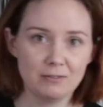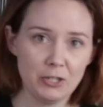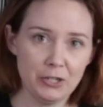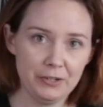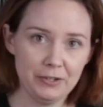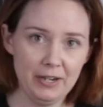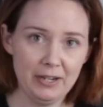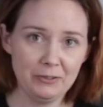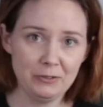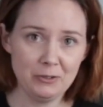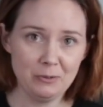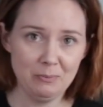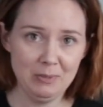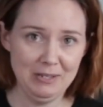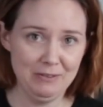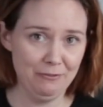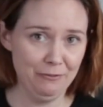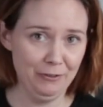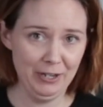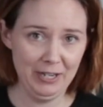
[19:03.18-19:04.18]
turned out to
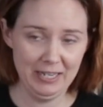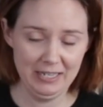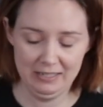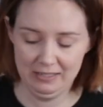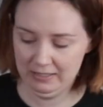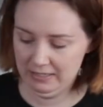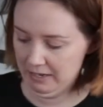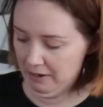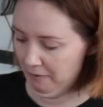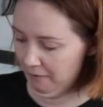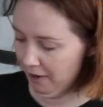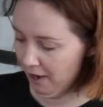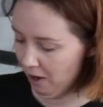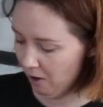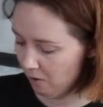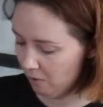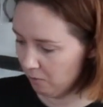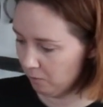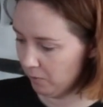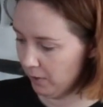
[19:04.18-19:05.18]
be freaking
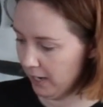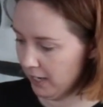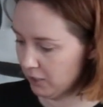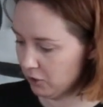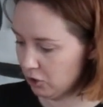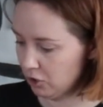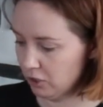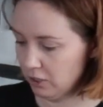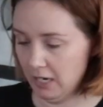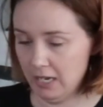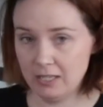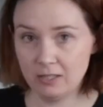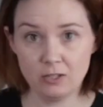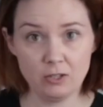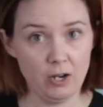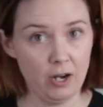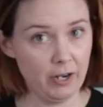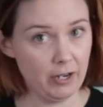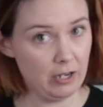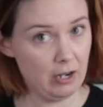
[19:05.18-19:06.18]
Zero, which it
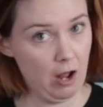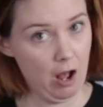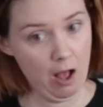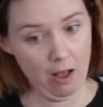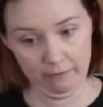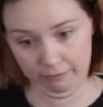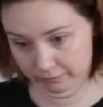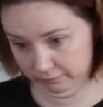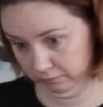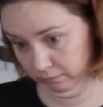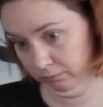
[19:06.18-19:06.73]
started off